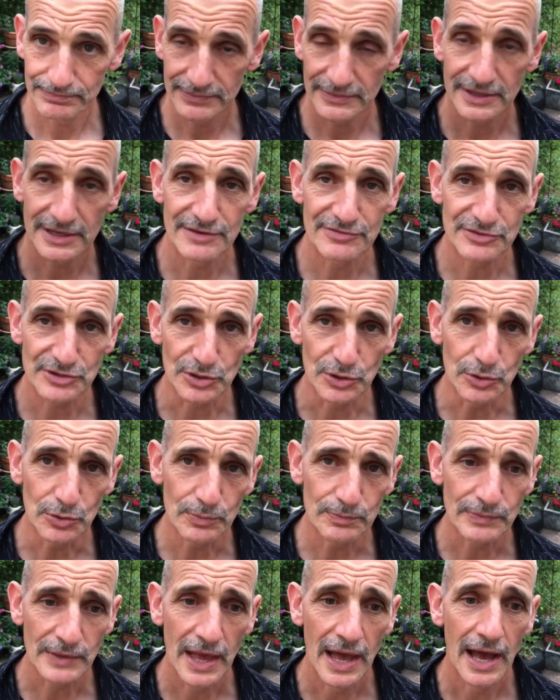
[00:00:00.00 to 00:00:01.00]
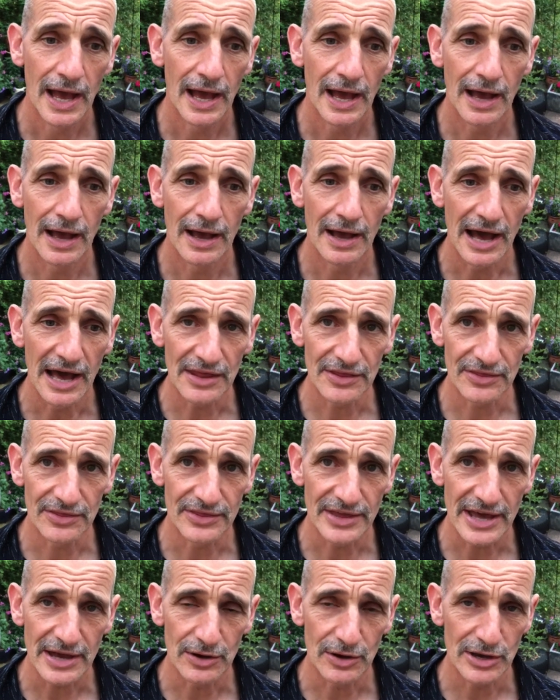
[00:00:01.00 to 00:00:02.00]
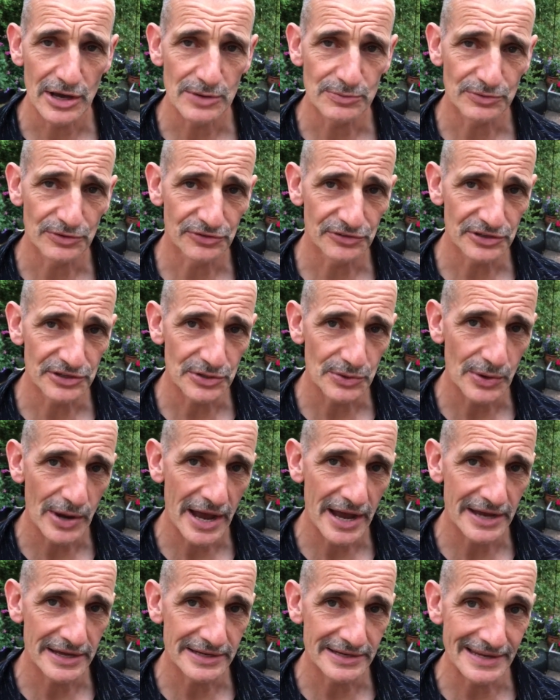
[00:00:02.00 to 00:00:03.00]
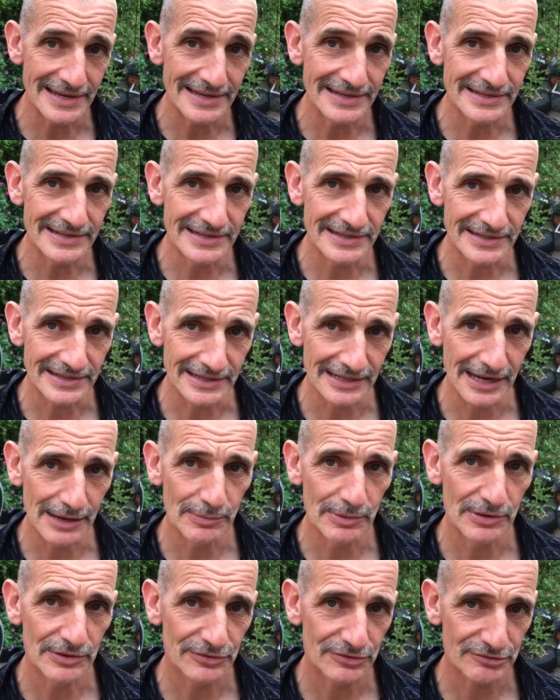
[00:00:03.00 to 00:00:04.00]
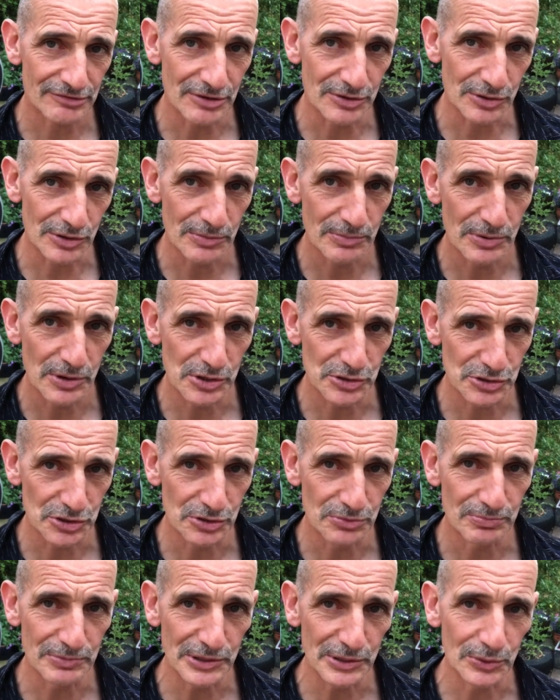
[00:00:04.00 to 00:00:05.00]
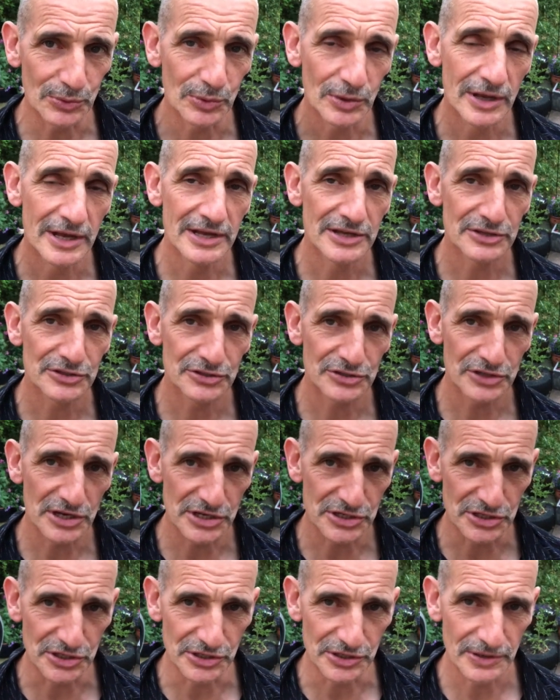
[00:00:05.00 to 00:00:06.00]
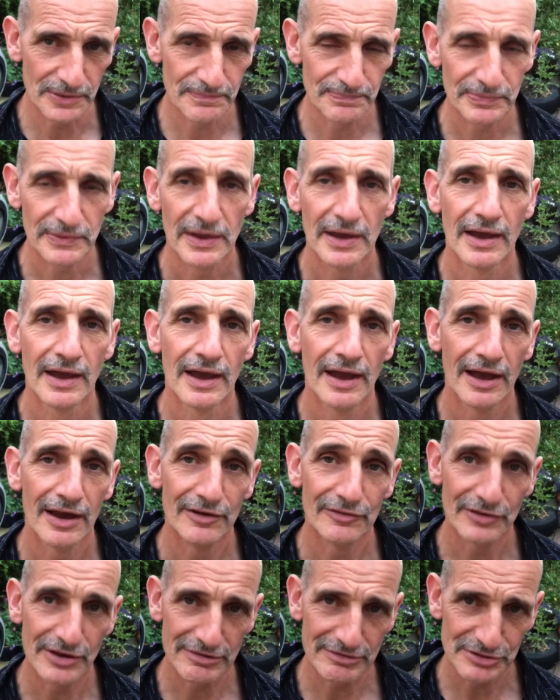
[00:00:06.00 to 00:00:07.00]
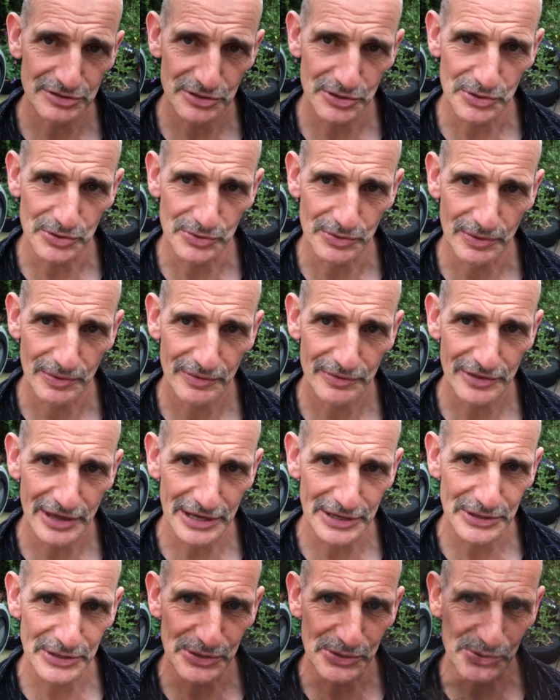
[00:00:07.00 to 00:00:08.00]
give us a call. Other than that, I hope to see you at an Indian club stroke Persian meal session very soon. Thank you.